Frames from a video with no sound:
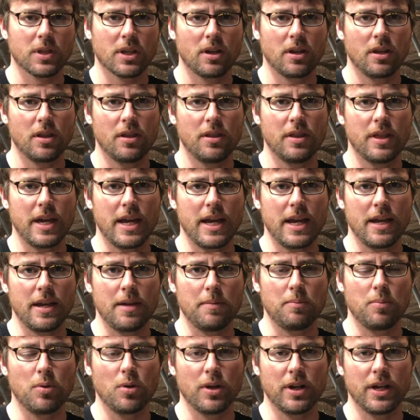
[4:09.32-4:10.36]
They
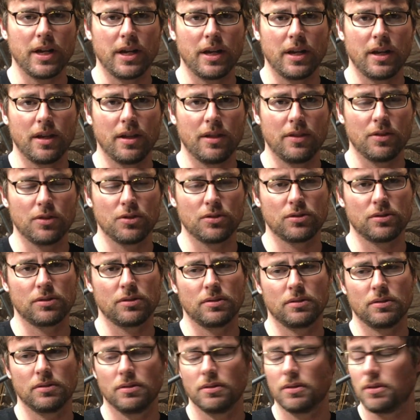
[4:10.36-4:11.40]
put the
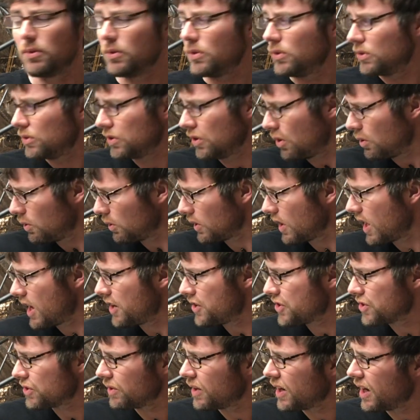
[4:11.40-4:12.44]
lower
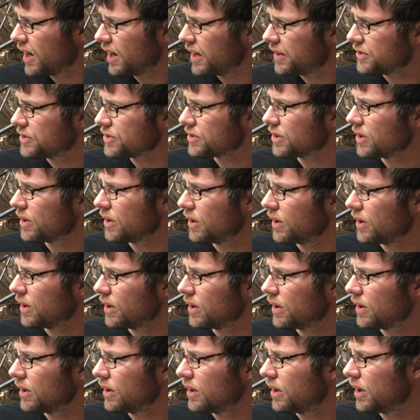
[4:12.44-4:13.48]
longerons
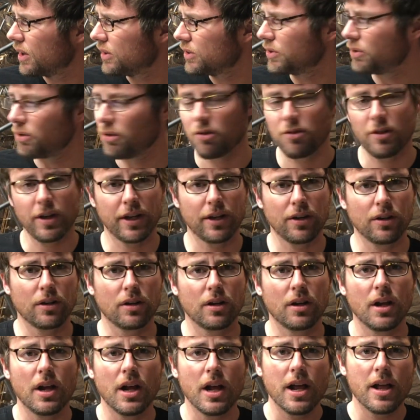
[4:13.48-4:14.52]
are a little
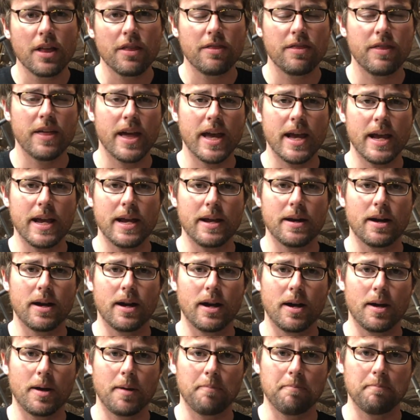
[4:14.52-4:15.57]
thicker. They
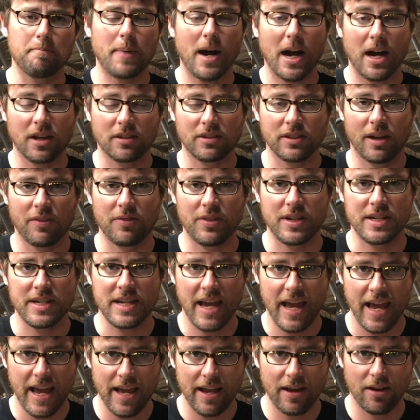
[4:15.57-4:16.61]
box out the
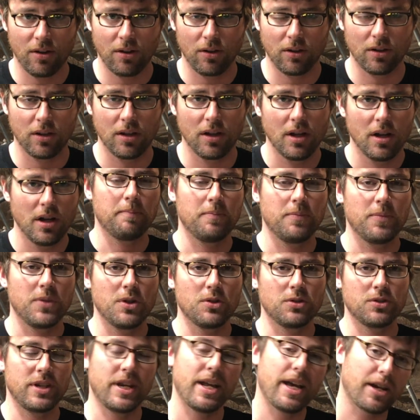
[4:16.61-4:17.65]
tail.
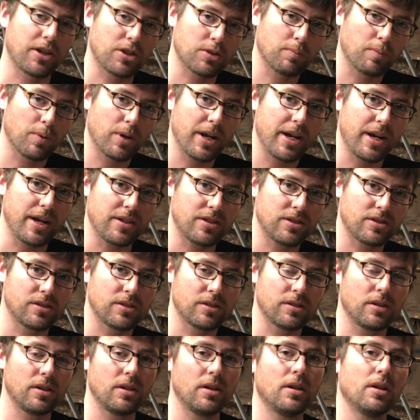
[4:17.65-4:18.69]
There's an
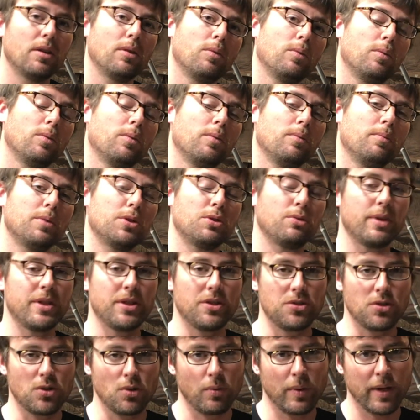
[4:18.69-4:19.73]
X-brace between
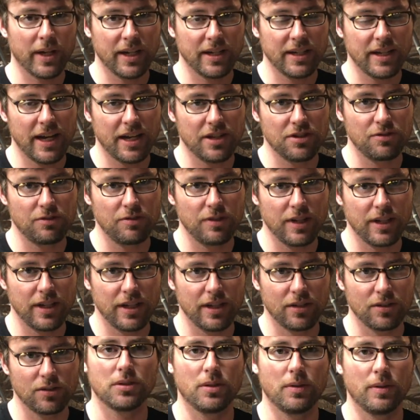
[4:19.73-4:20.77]
the two wing attach
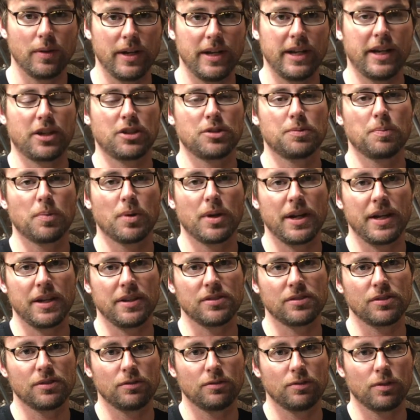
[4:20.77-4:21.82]
fittings, so an
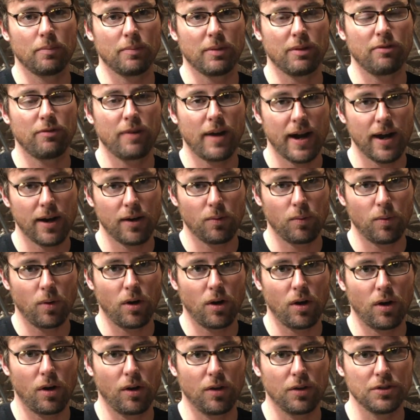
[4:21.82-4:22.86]
X-brace from the
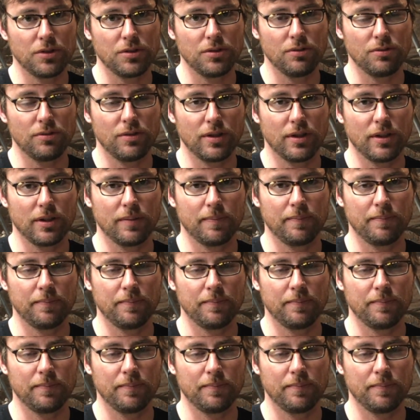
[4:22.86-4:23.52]
firewall to the